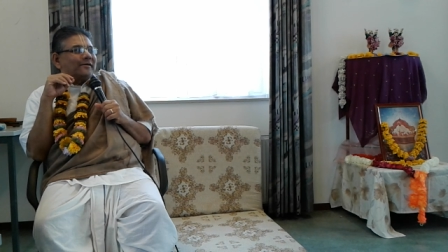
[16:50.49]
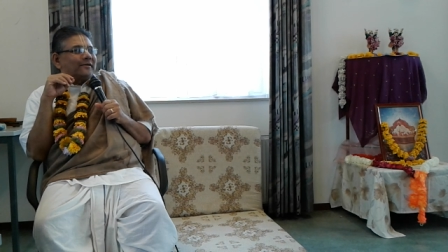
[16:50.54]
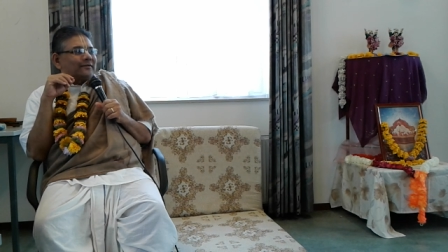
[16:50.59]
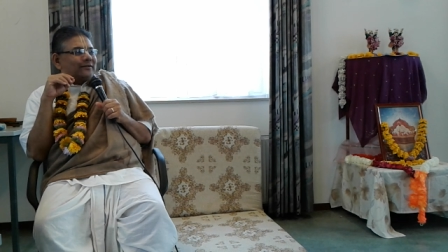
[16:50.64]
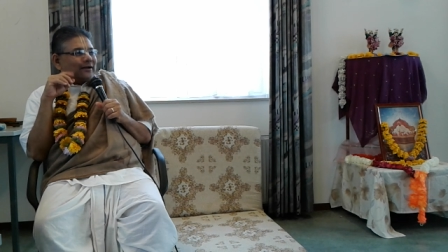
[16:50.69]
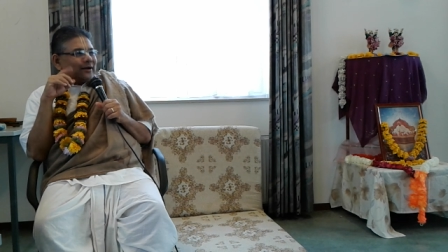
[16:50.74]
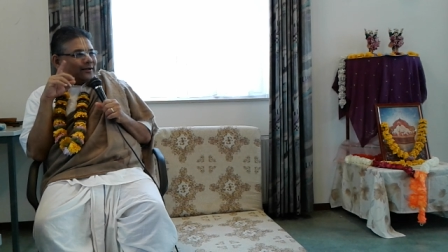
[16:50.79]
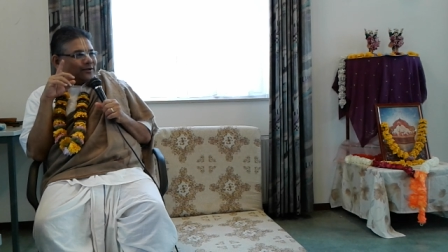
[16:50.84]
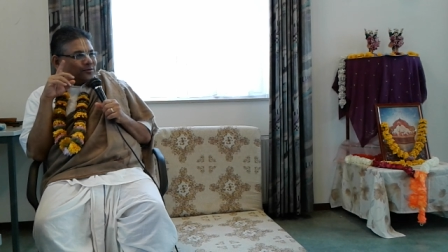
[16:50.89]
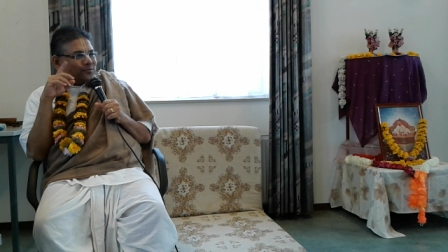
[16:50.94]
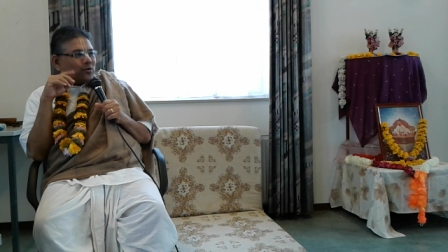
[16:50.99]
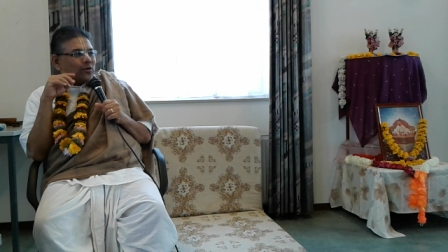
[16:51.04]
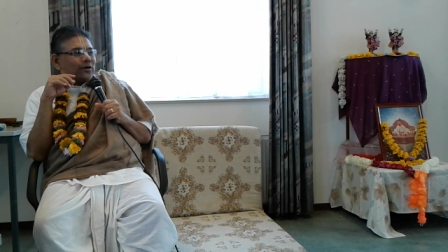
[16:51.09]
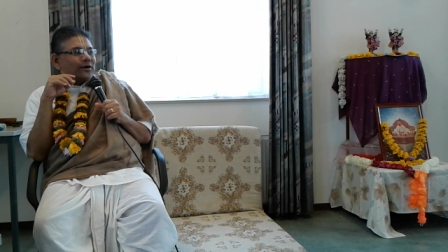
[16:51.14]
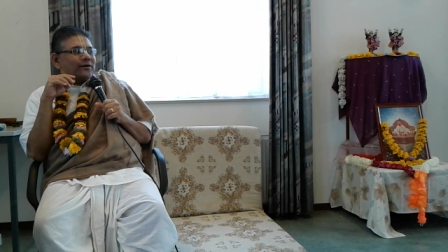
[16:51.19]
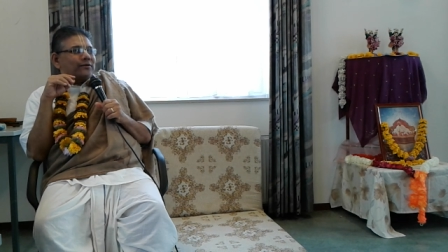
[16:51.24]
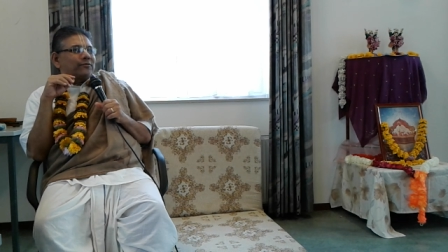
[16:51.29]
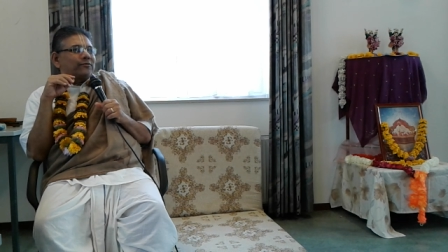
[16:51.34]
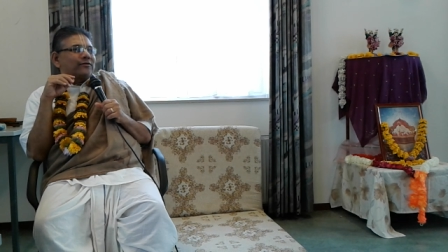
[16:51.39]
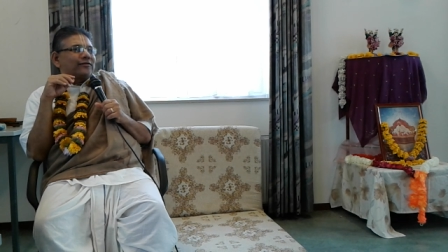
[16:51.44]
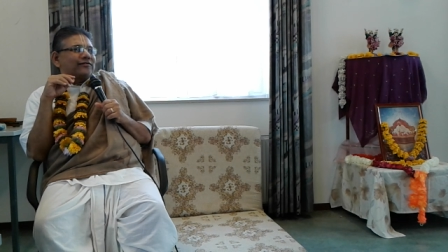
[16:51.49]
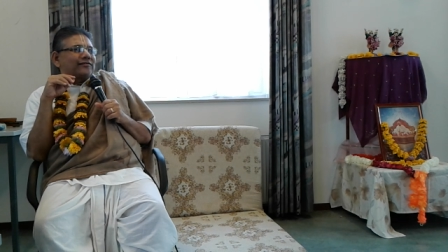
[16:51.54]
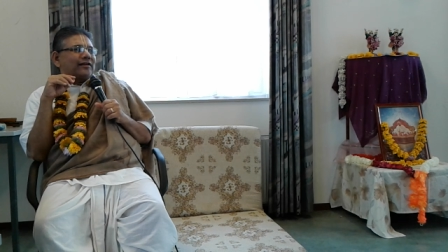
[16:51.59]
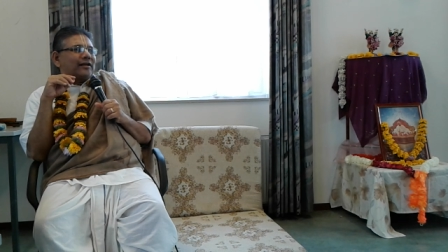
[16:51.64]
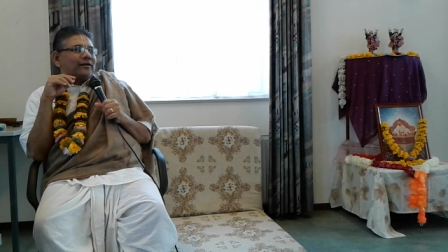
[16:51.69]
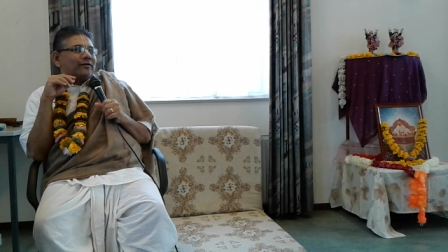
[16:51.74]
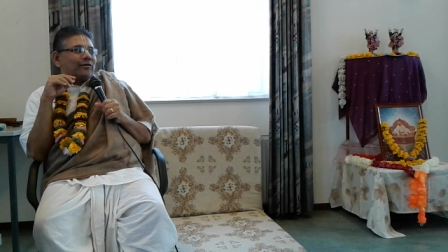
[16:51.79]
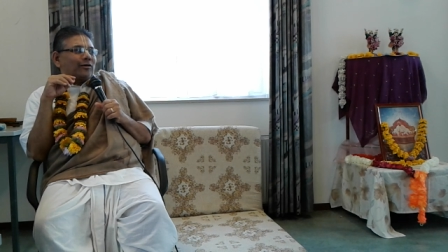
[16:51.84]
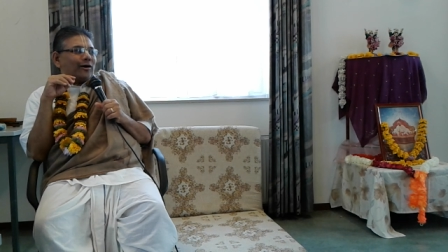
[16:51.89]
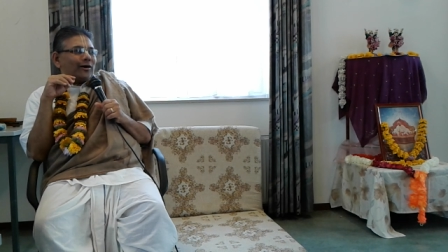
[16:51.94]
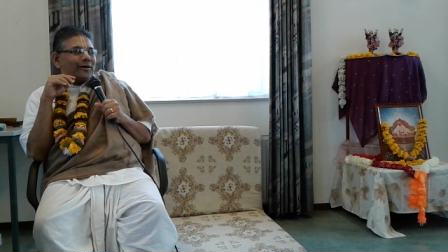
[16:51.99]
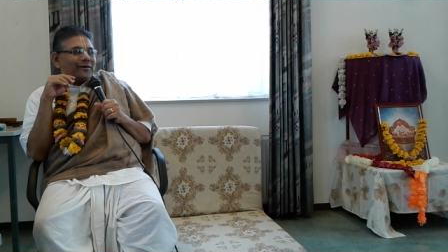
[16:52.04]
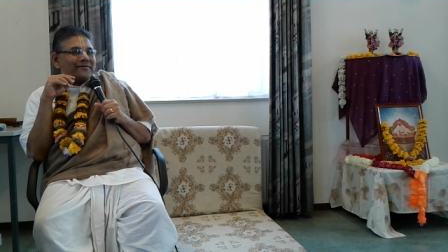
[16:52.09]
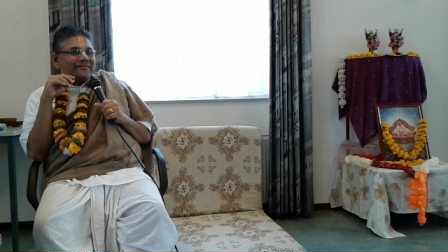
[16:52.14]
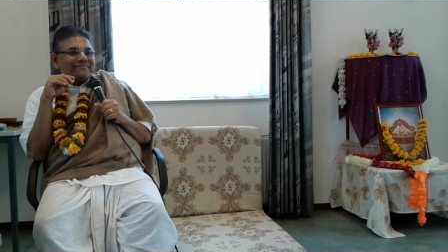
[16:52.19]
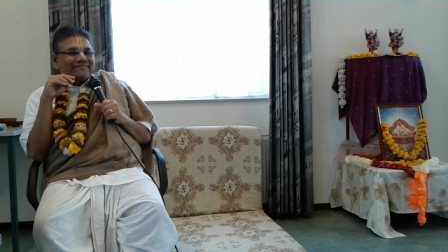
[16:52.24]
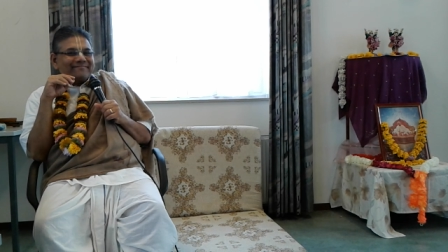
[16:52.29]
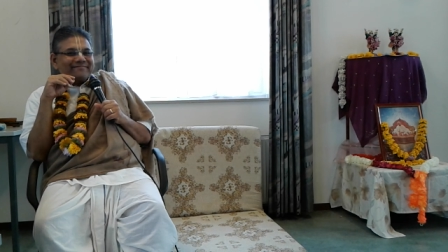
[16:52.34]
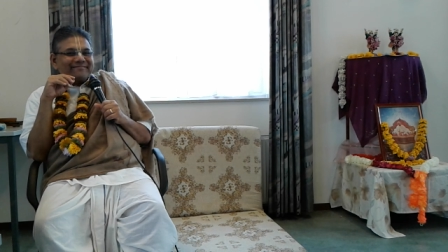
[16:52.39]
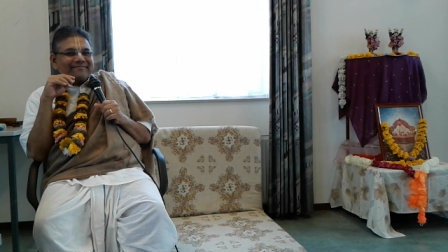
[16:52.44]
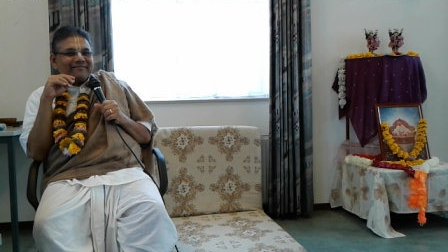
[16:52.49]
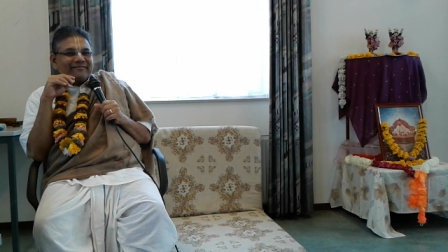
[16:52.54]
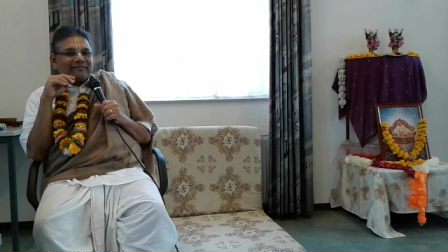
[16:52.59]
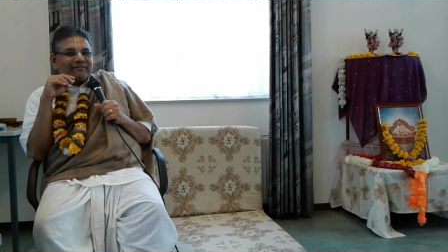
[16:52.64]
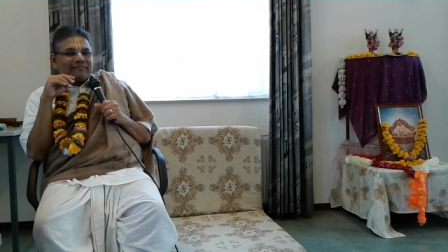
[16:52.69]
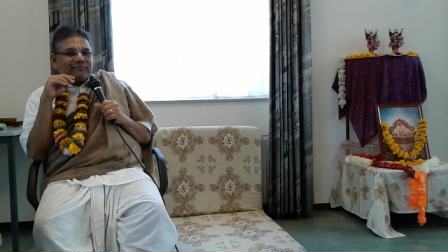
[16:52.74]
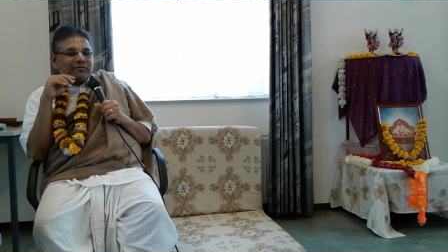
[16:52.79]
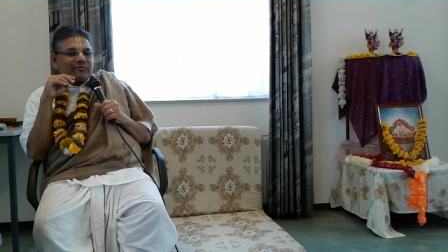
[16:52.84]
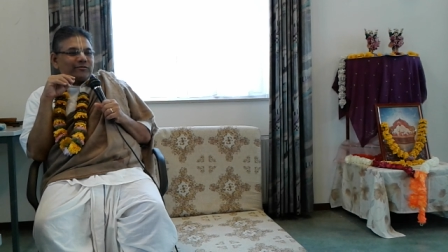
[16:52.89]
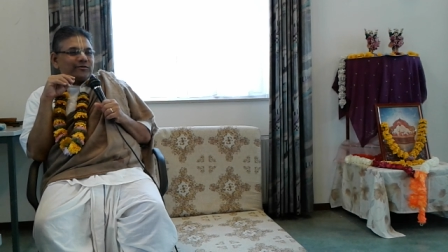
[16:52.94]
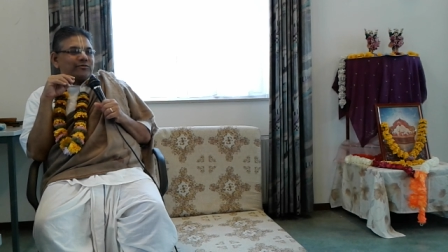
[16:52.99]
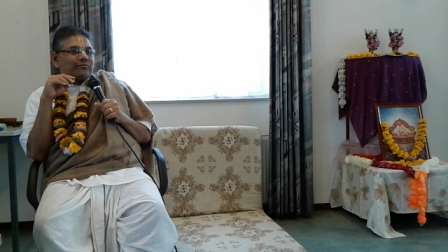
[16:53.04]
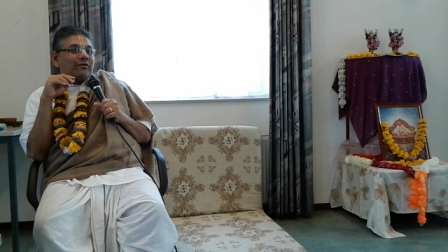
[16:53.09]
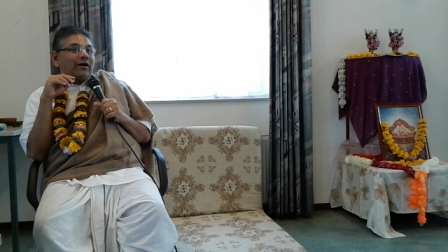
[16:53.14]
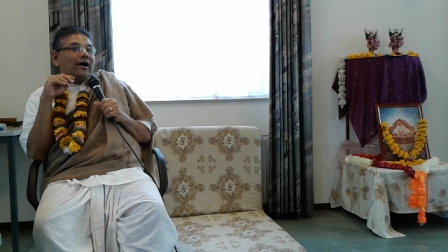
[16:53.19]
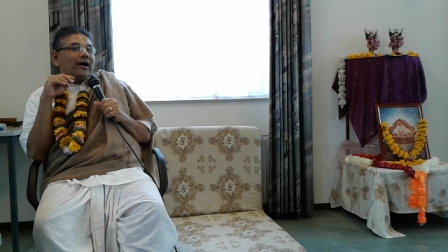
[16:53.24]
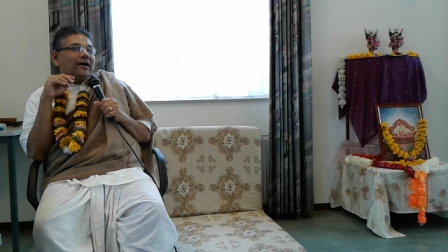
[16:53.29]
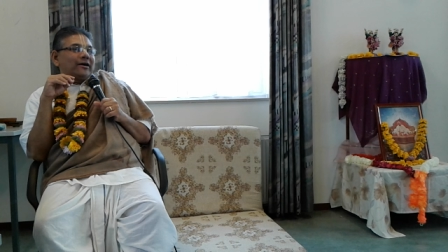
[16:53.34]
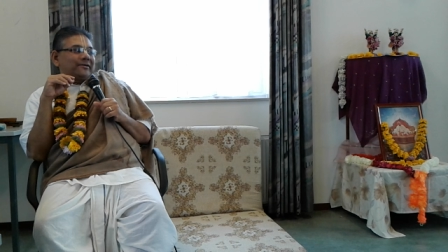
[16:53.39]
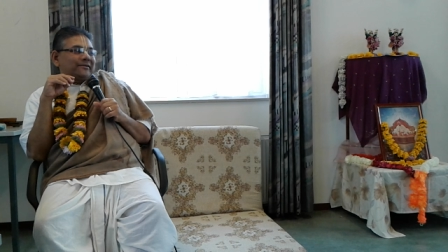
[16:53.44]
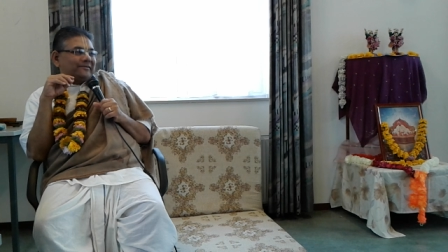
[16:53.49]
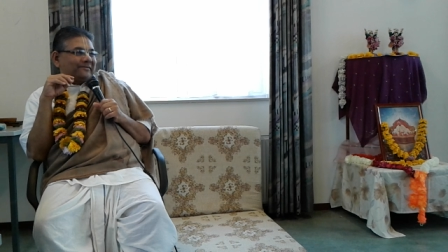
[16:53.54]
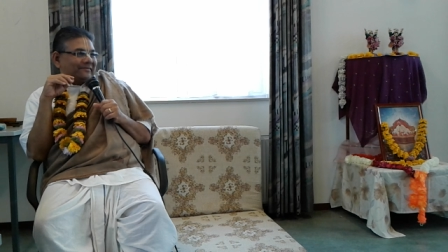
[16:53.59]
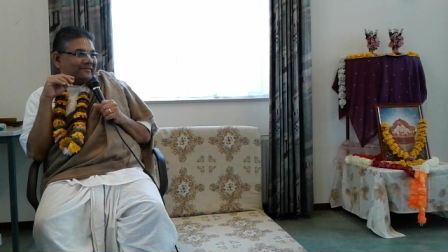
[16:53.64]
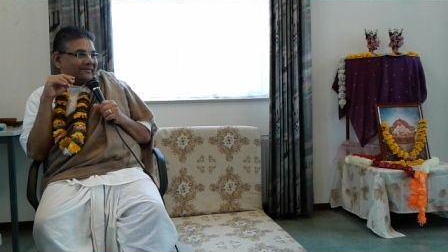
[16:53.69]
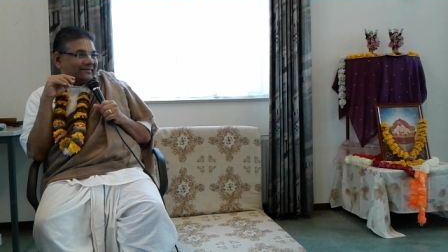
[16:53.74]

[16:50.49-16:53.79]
that I spoke it to the sun god, Vivashwan.